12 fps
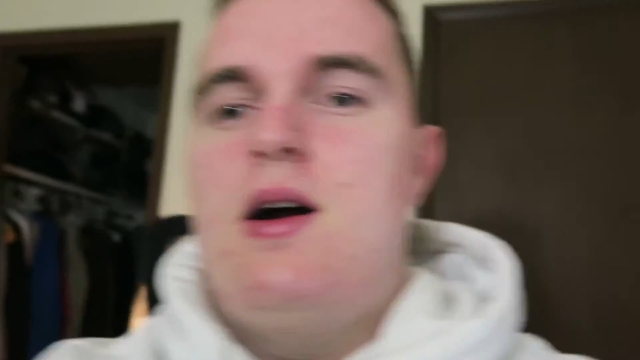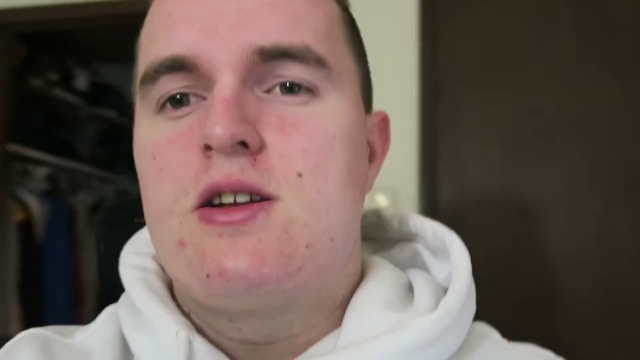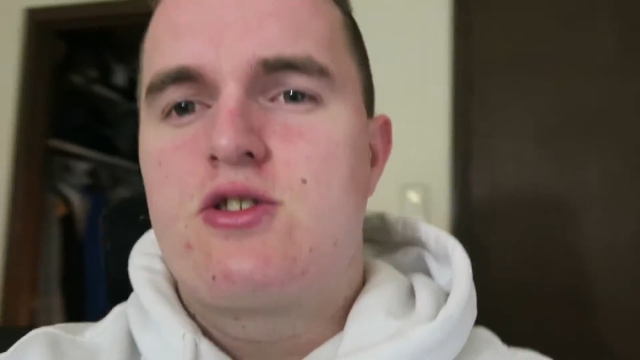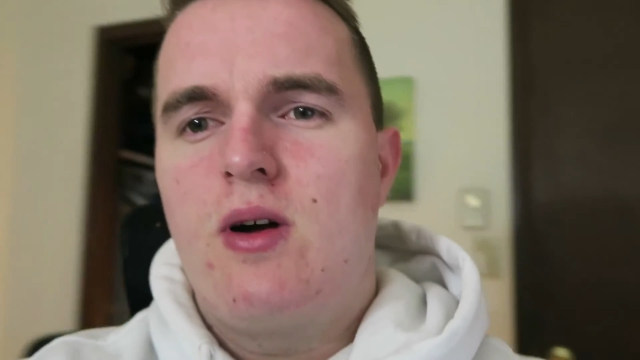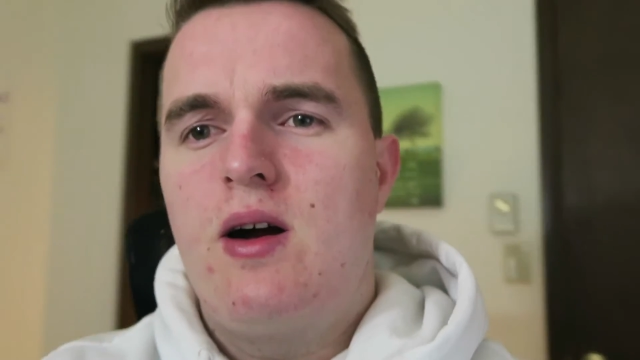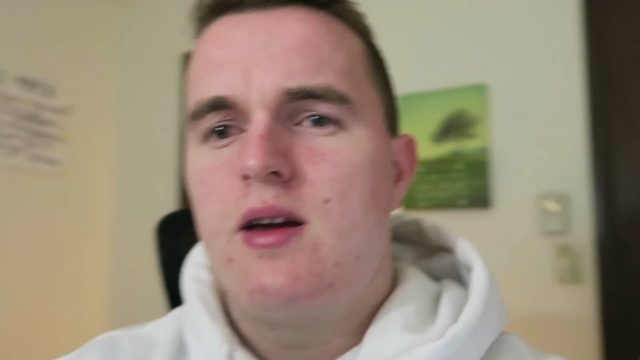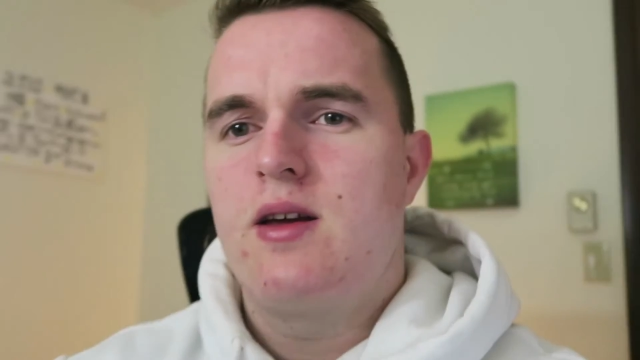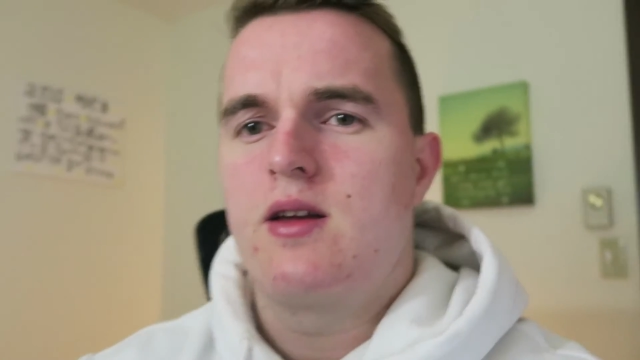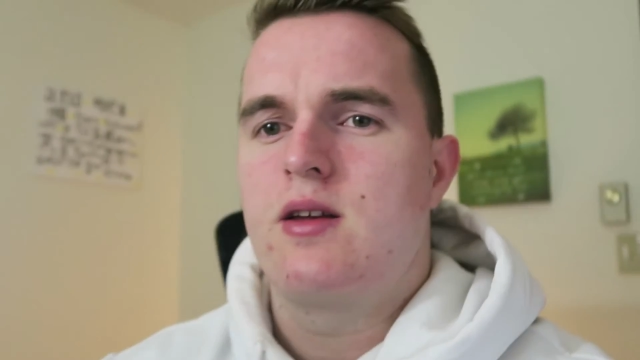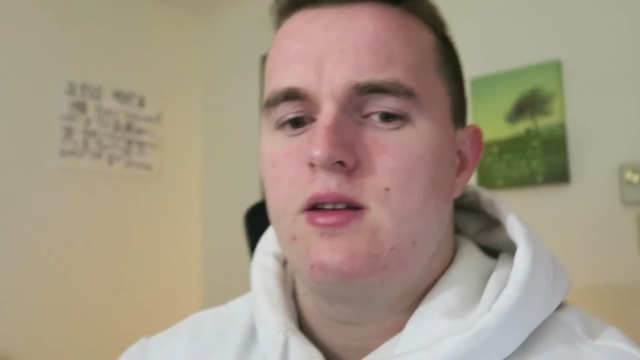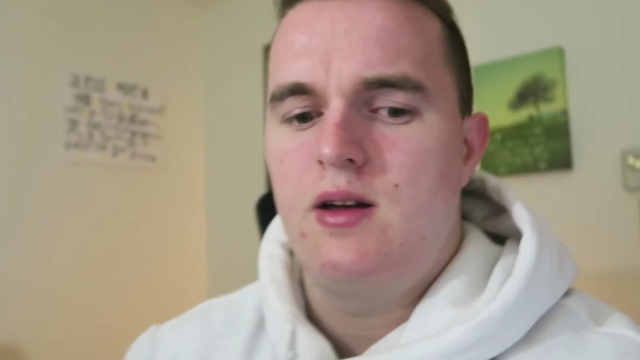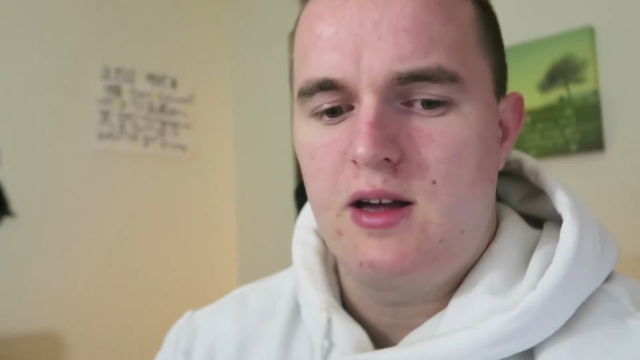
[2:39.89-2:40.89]
I
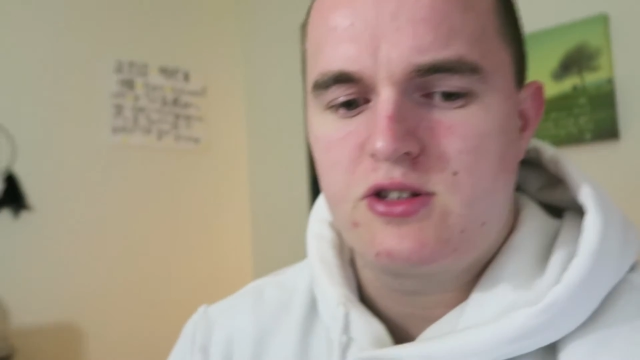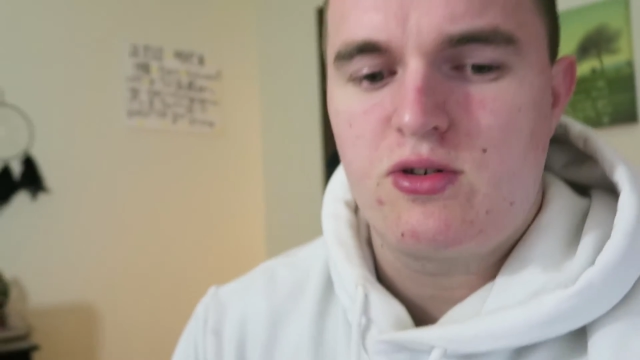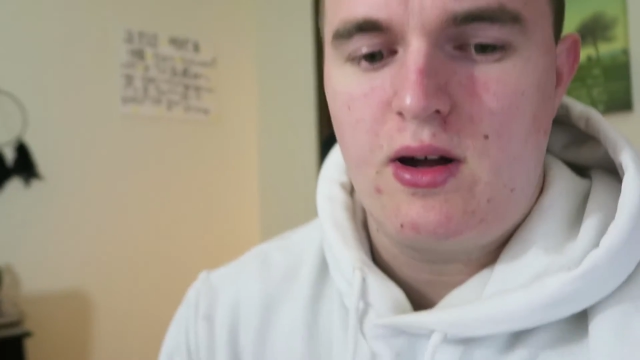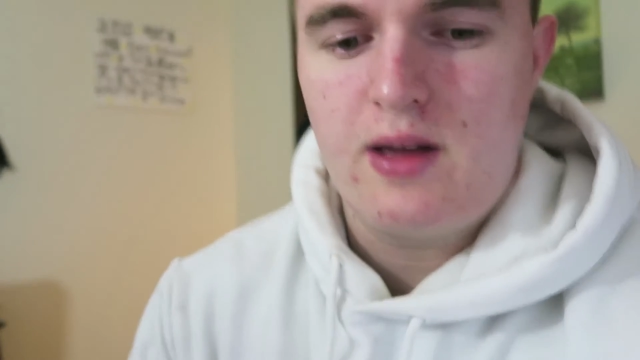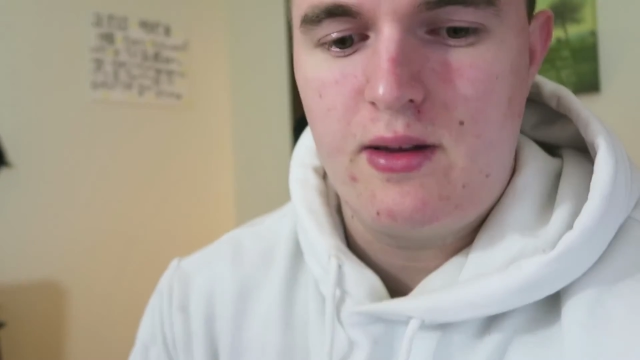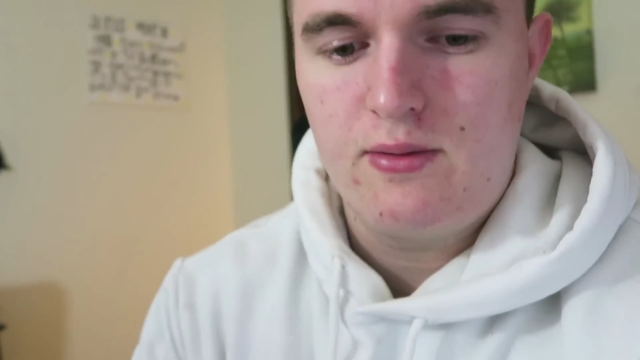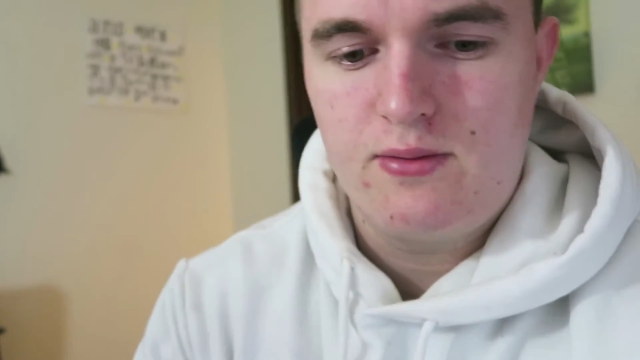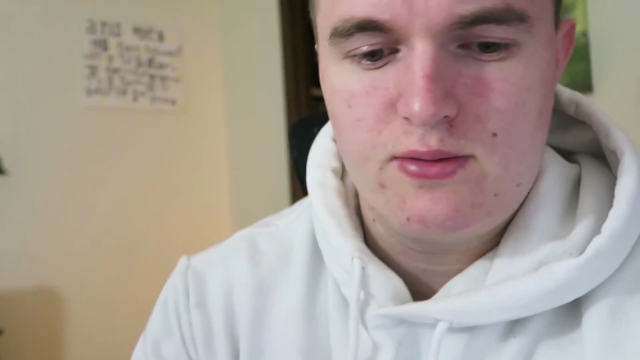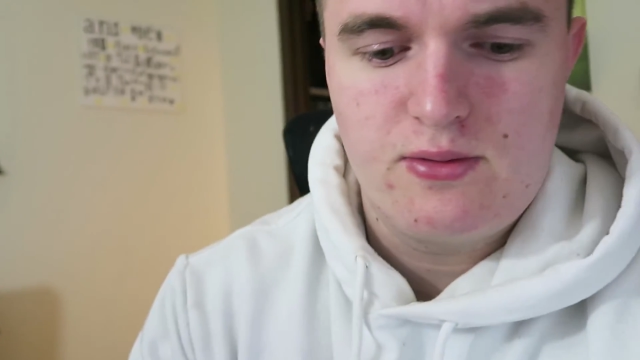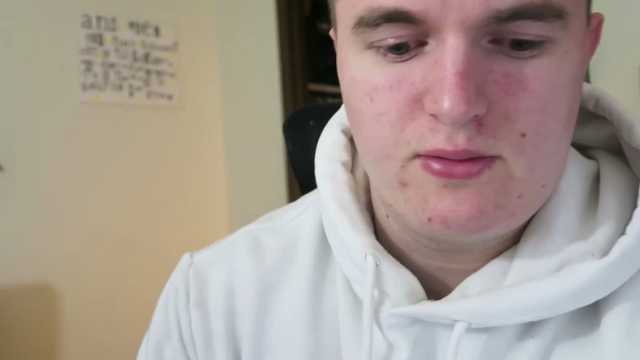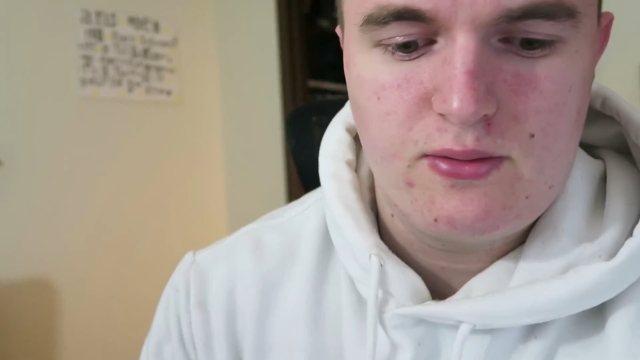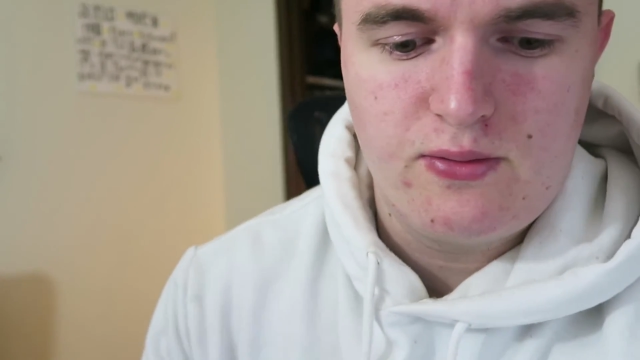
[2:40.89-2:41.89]
try, I try
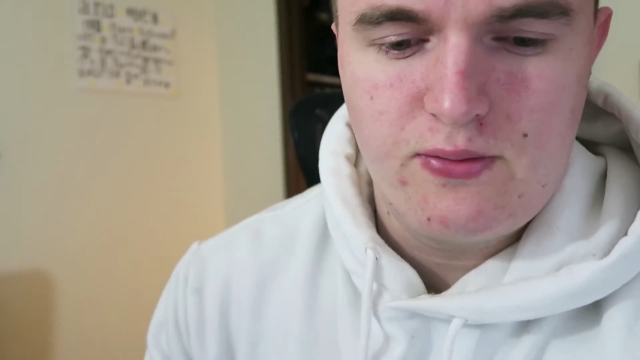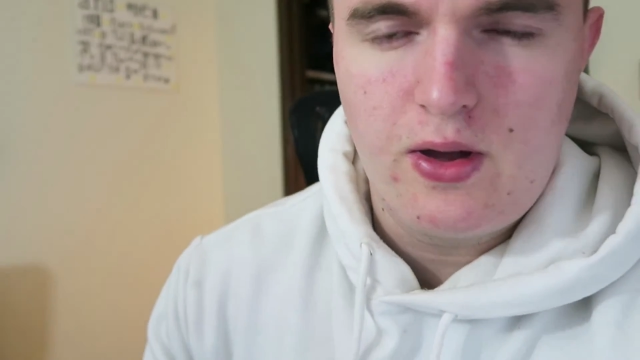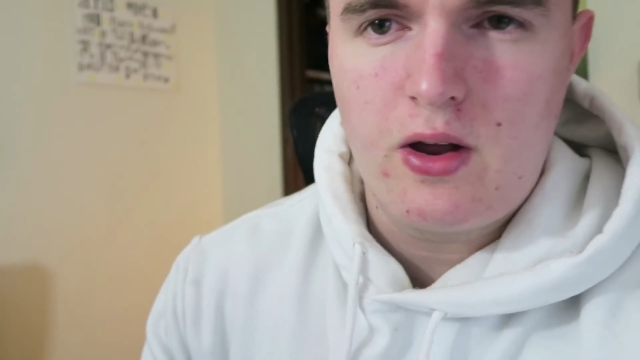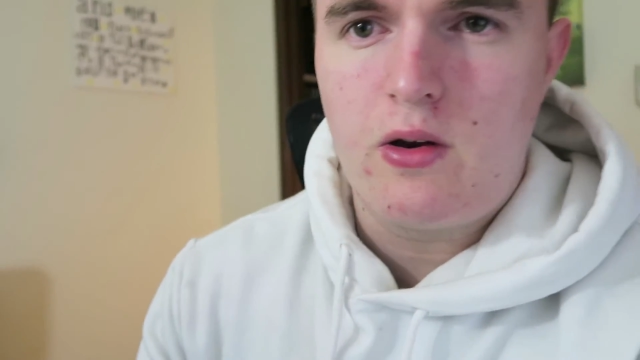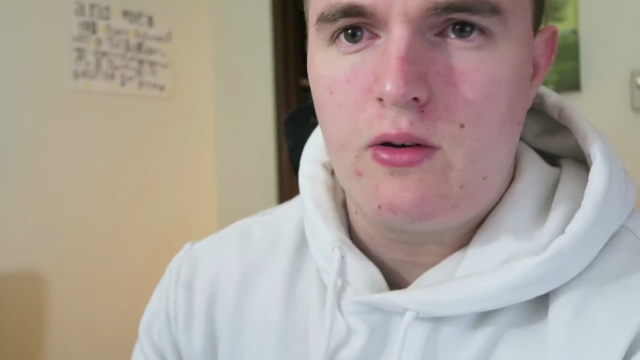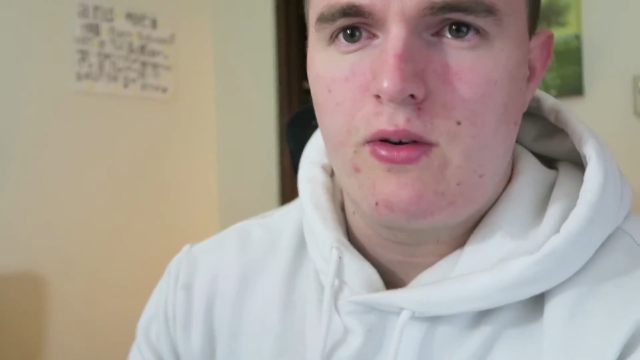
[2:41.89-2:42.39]
very,